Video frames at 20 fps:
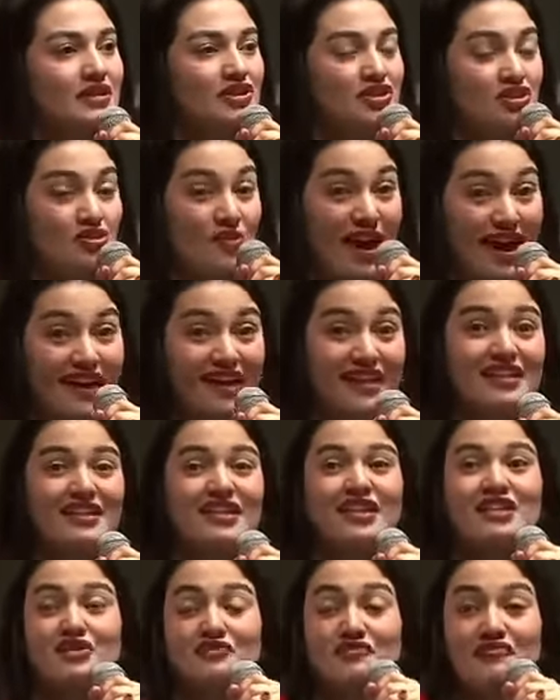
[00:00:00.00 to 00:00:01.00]
Trying
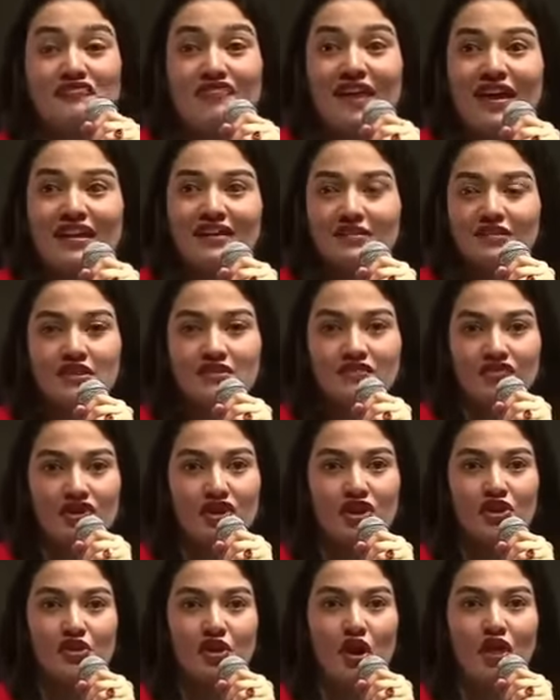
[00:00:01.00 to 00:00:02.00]
to fight this
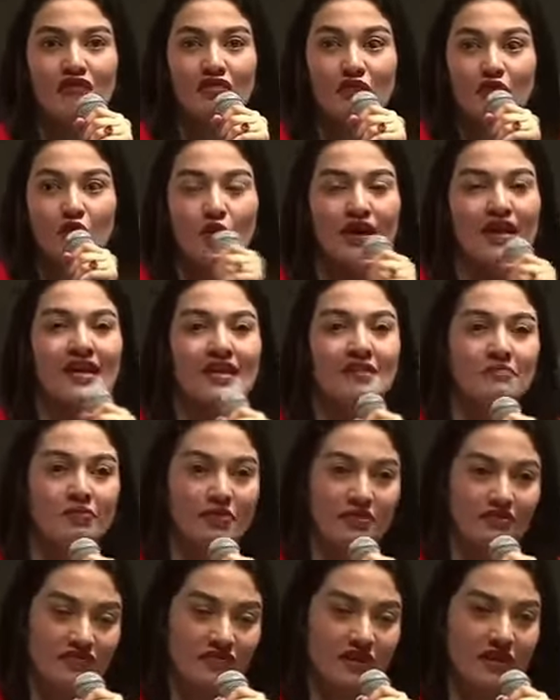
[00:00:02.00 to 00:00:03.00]
fear of looking
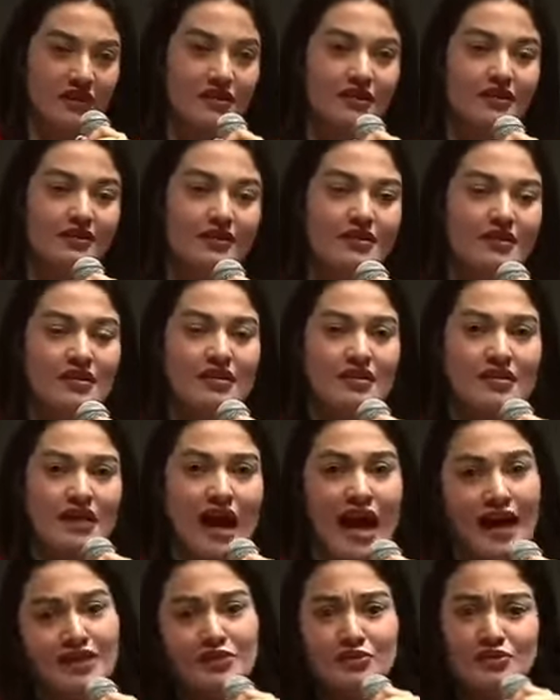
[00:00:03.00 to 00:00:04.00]
imperfect.
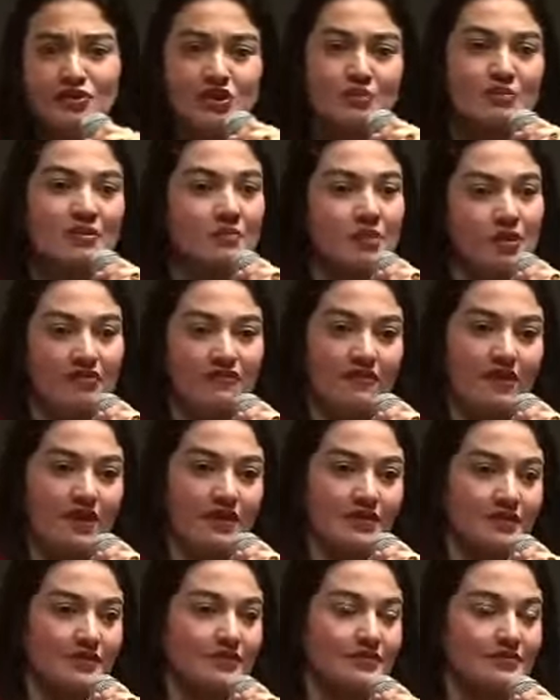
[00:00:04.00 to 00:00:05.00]
I used to be
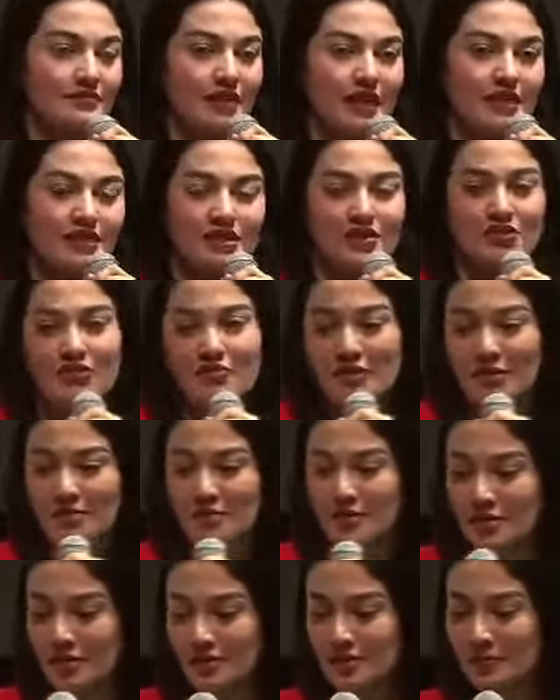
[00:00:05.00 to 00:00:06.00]
perfect. I still
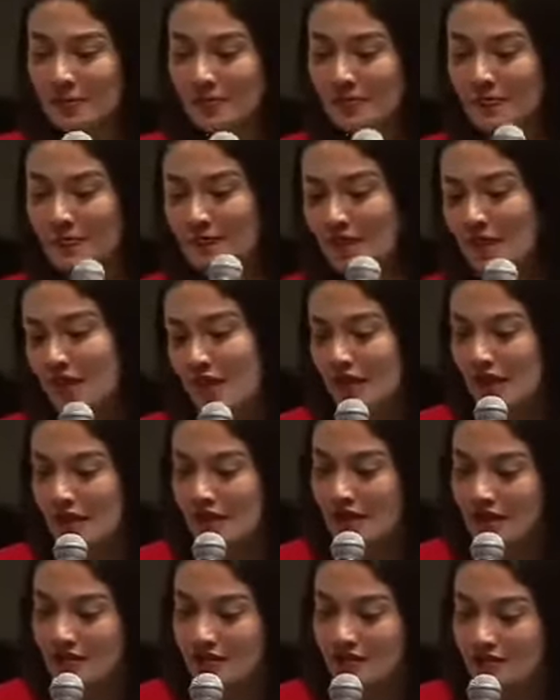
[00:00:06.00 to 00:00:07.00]
remember.
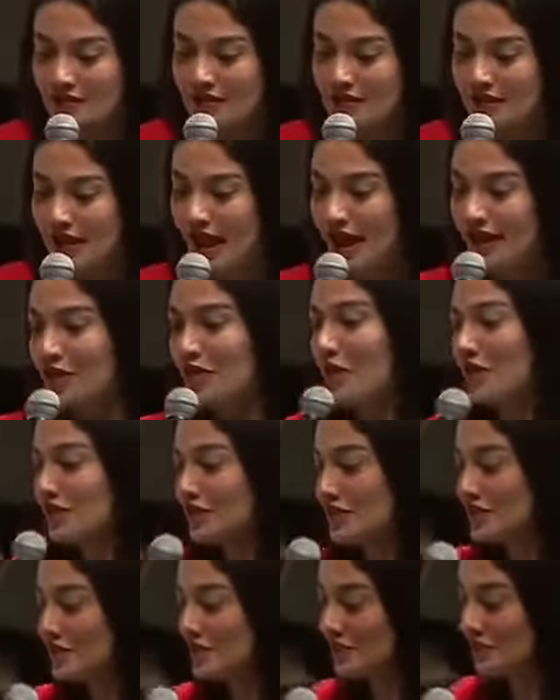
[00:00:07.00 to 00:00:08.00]
I
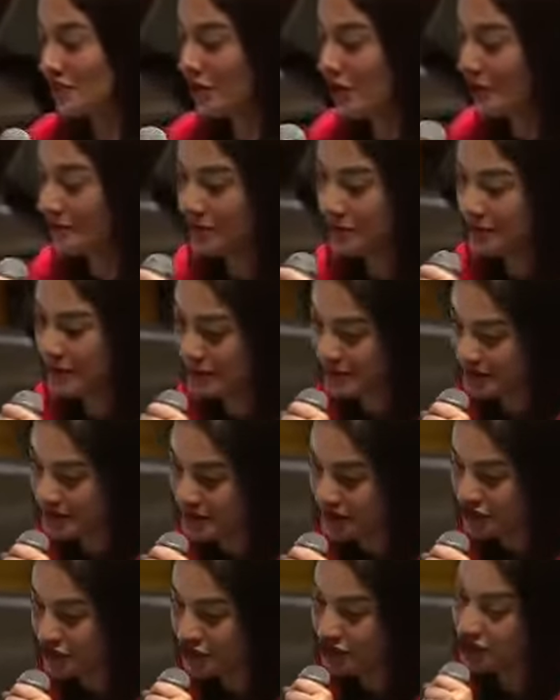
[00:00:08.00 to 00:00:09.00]
got this compliment
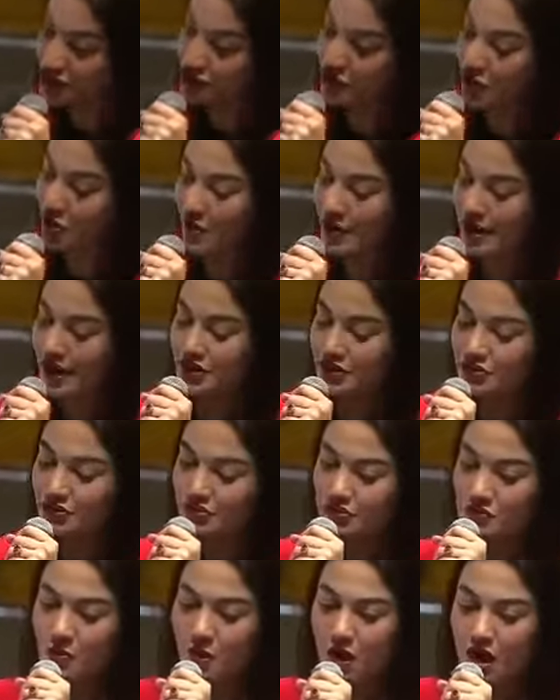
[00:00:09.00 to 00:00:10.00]
years ago when I
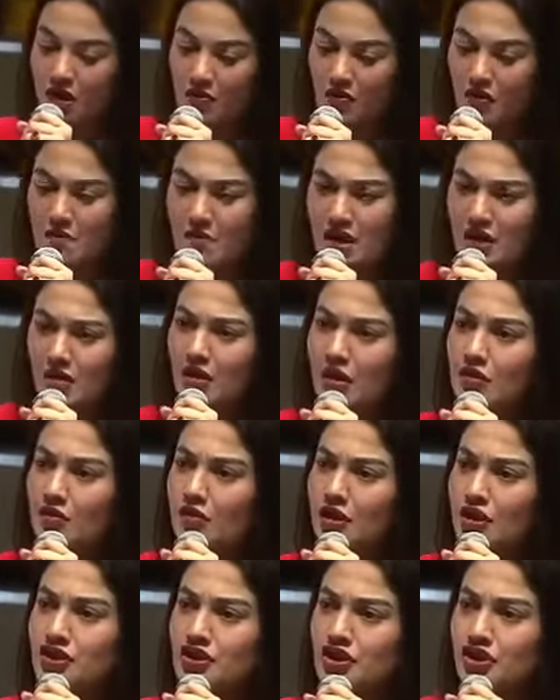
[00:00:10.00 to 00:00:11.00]
used to walk. Oh my God,
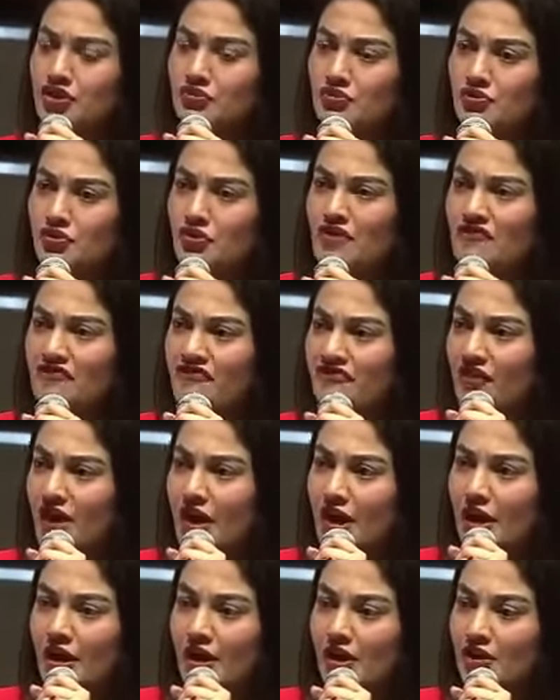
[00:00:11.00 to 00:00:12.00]
look at you. You're
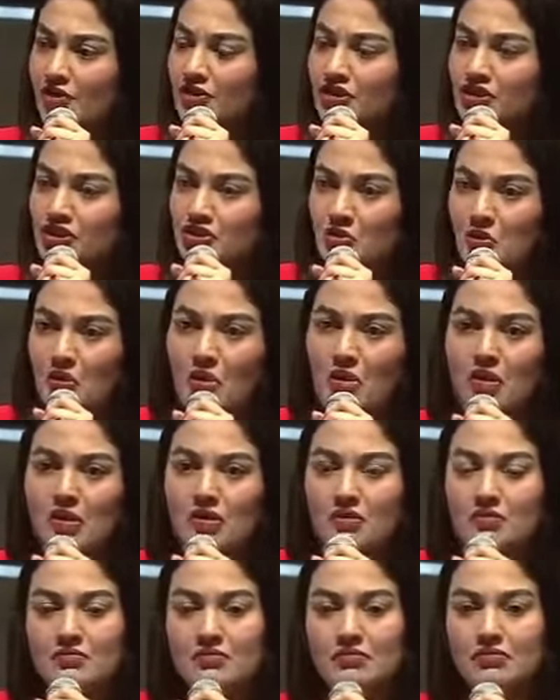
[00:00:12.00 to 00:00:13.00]
fair, you're
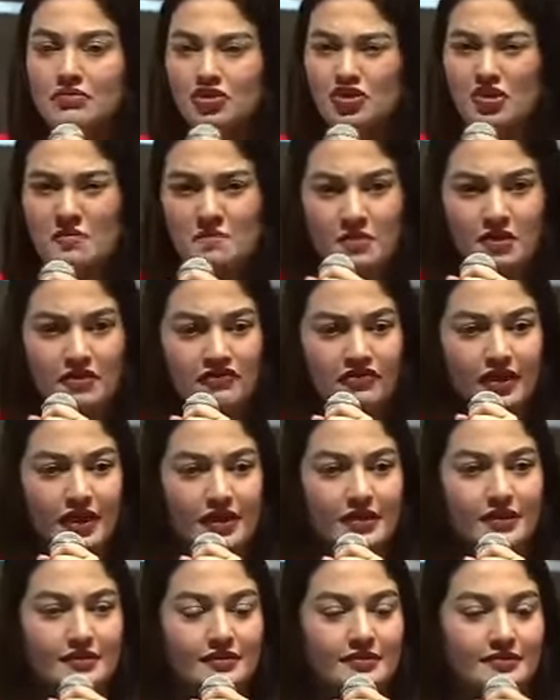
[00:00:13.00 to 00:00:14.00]
tall, you're
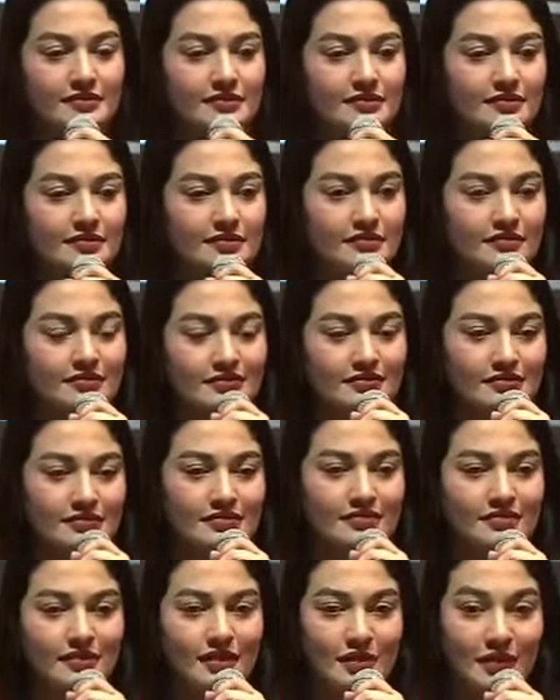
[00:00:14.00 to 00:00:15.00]
perfect.
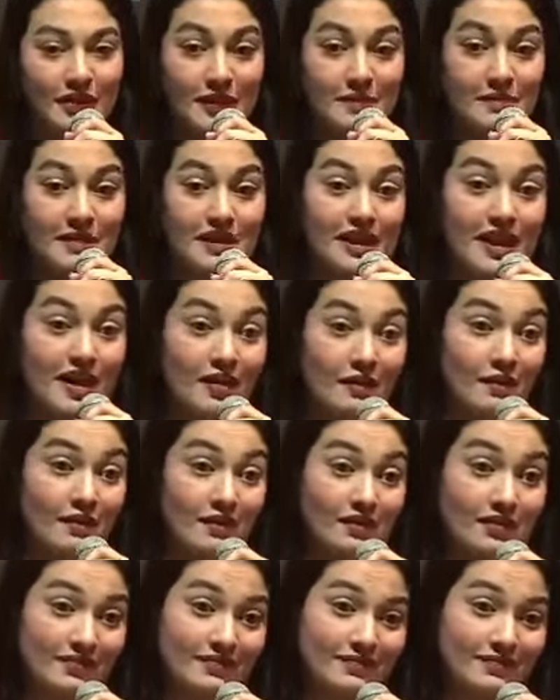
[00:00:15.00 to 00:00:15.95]
Look at me now.